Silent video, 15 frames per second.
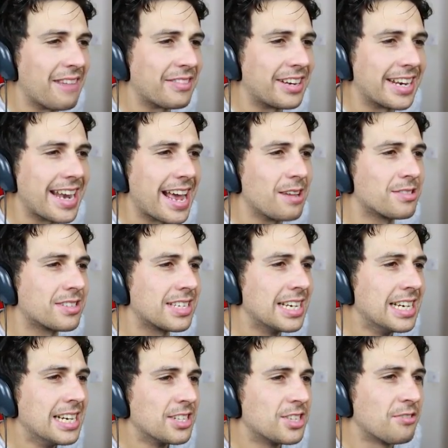having a nose
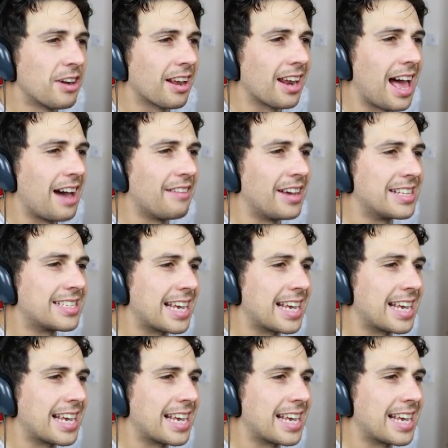to wriggle out of it.